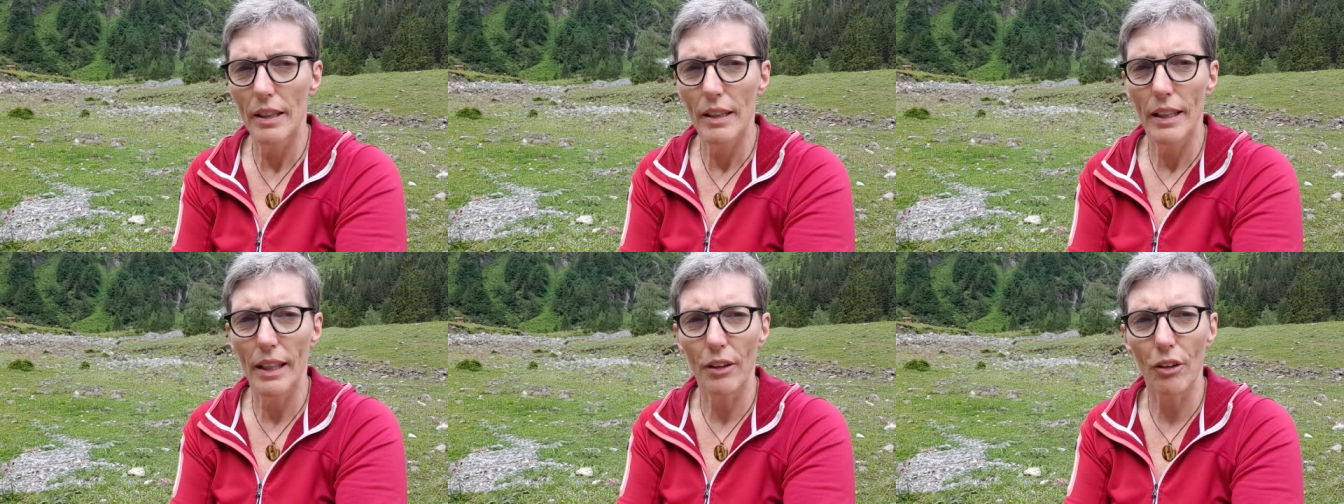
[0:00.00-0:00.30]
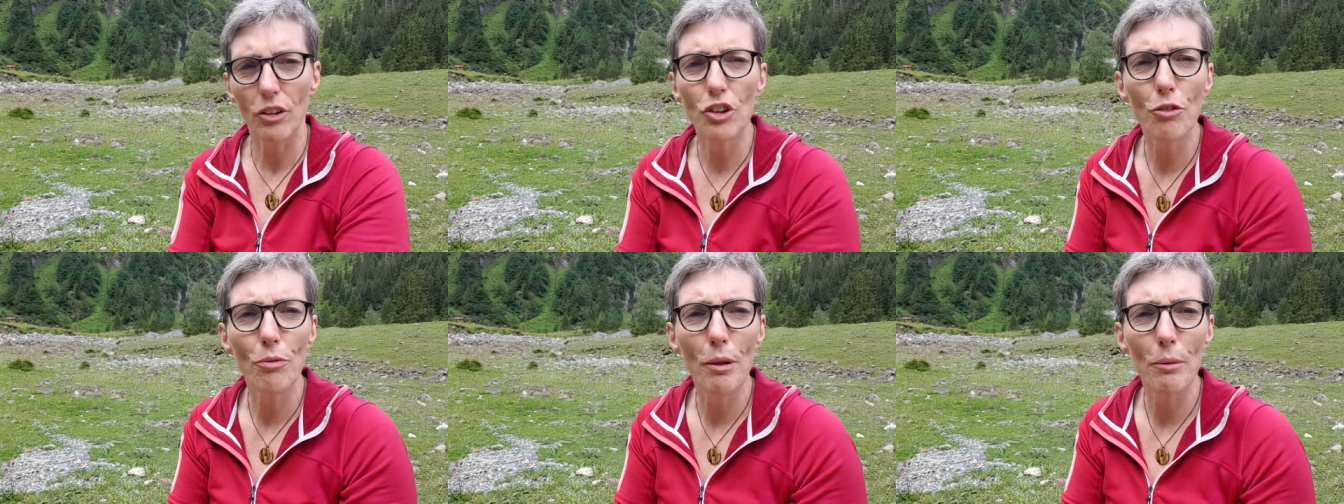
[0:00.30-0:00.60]
And
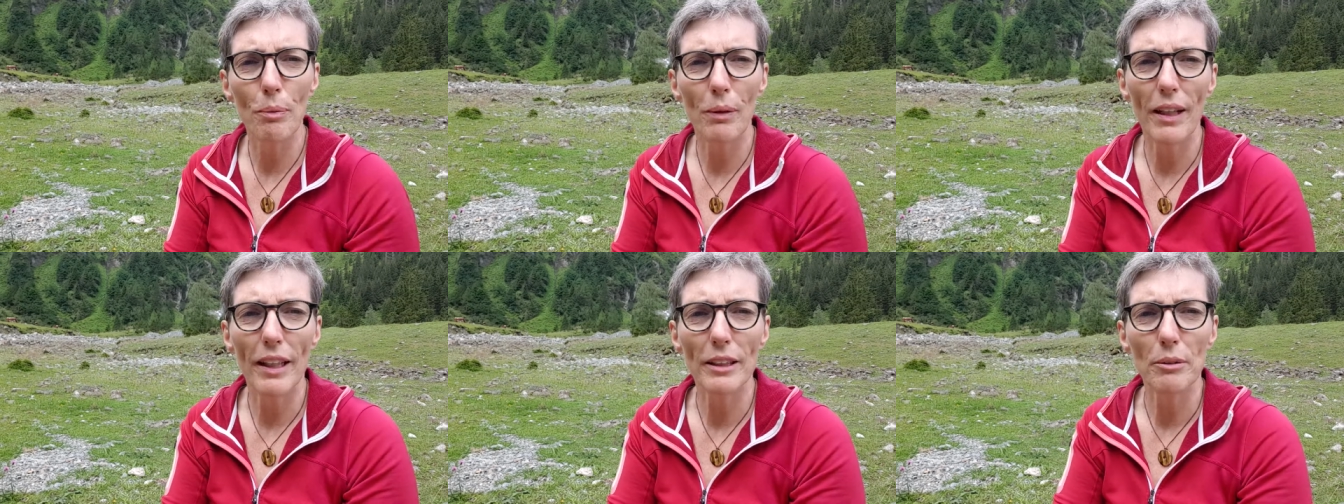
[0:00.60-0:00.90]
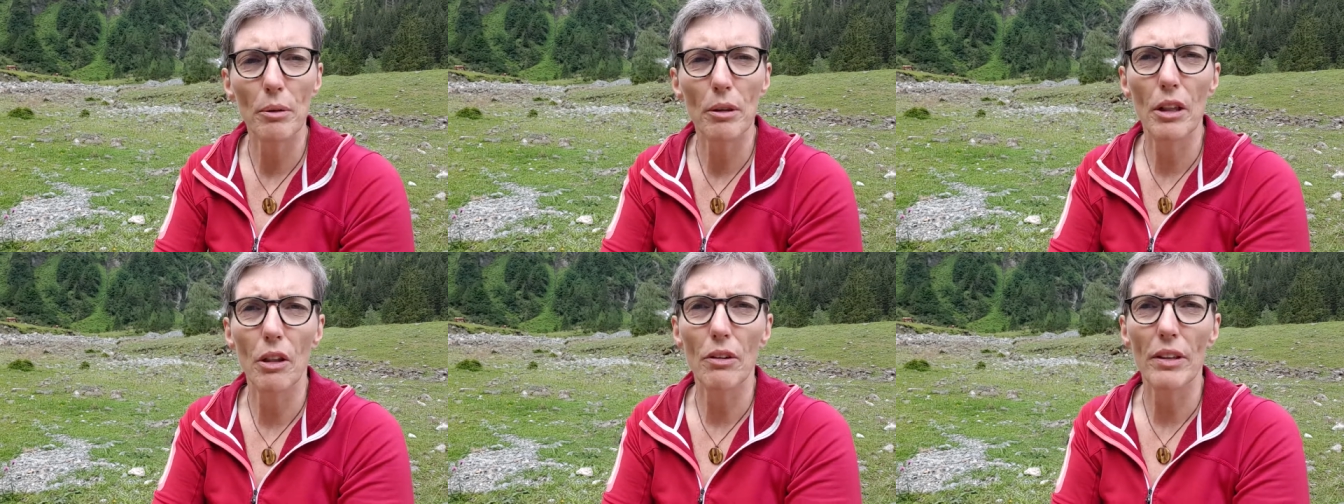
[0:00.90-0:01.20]
lots of people ask
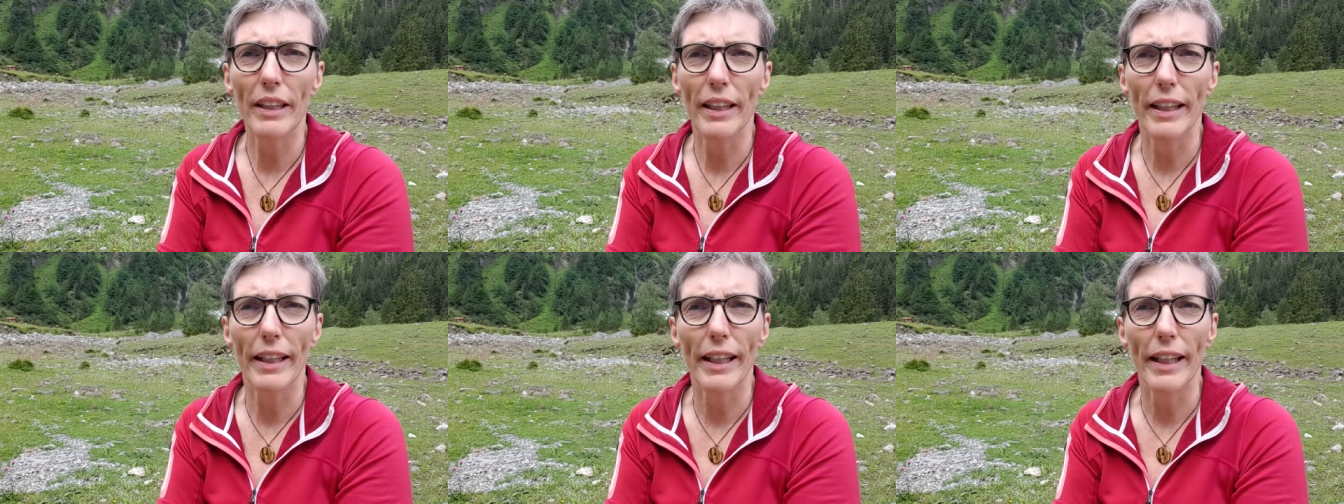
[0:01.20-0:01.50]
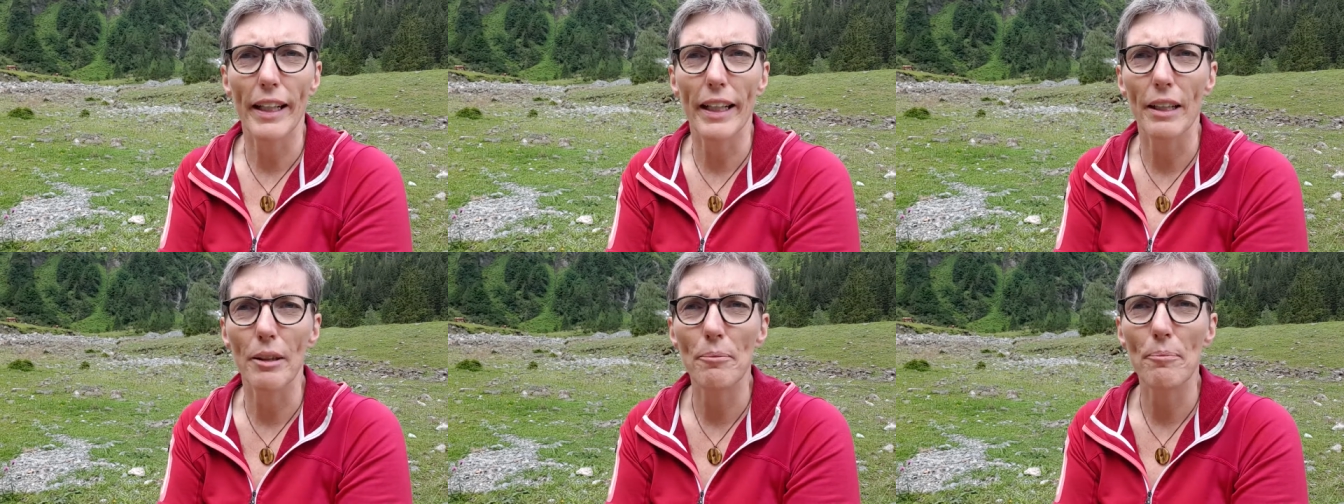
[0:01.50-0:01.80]
me, okay,
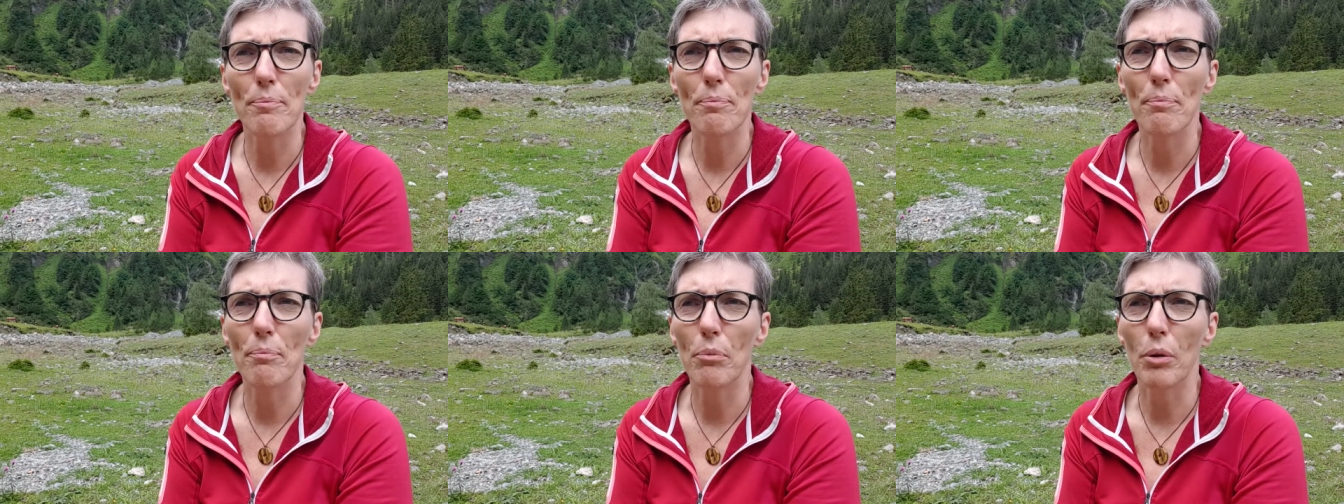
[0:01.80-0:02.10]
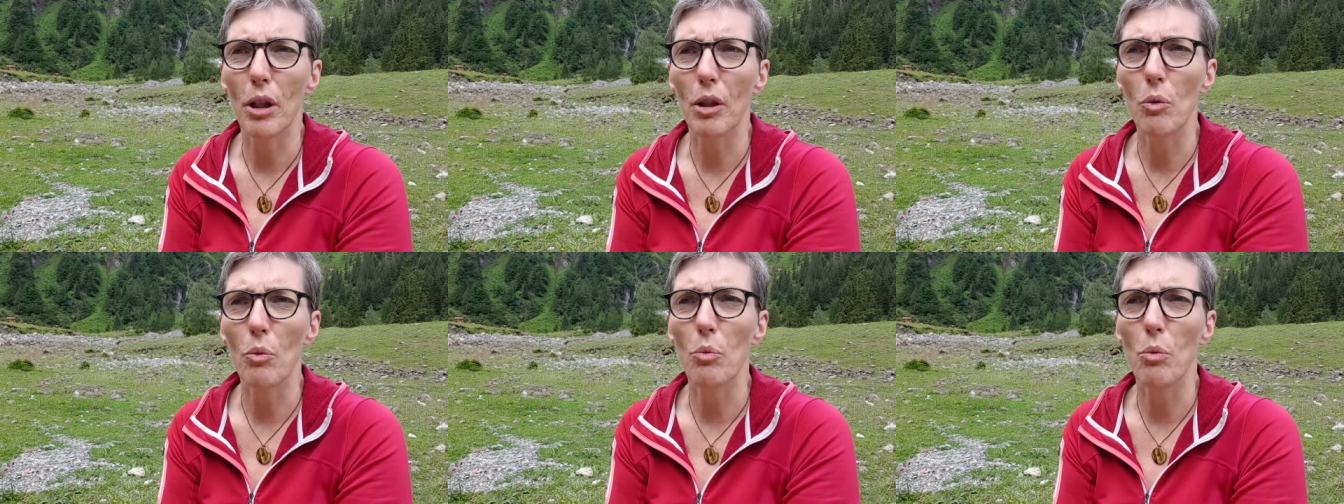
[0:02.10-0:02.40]
Ger,
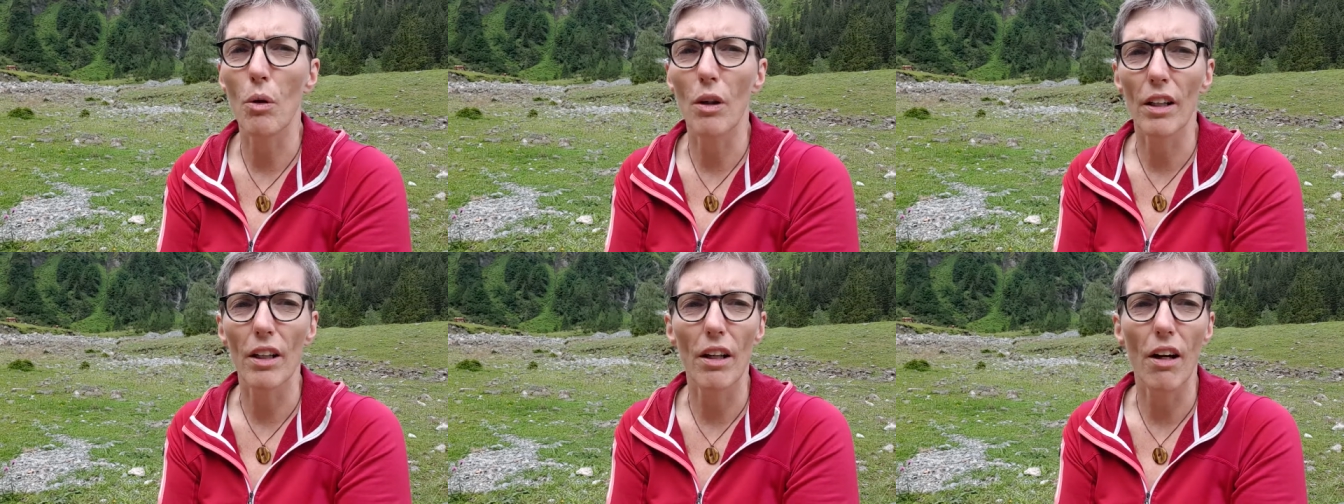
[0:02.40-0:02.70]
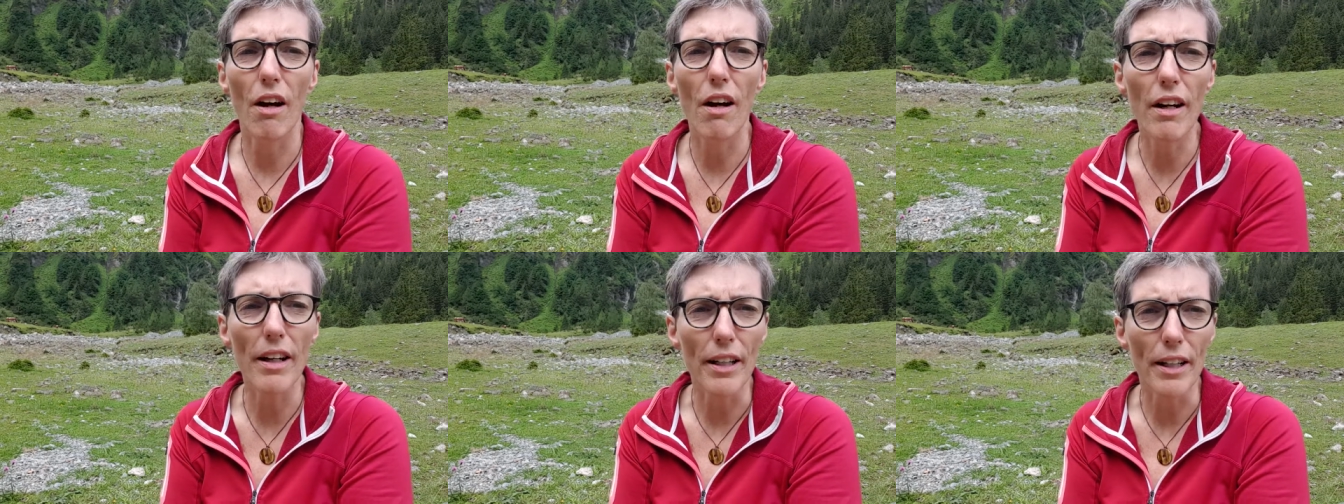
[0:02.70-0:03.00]
but what
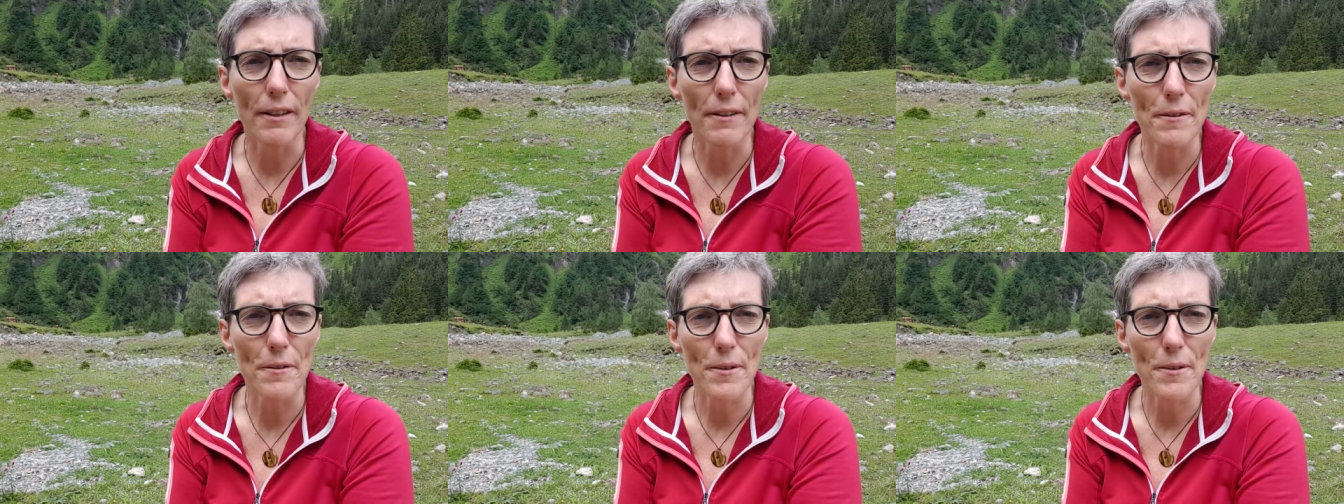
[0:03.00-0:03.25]
are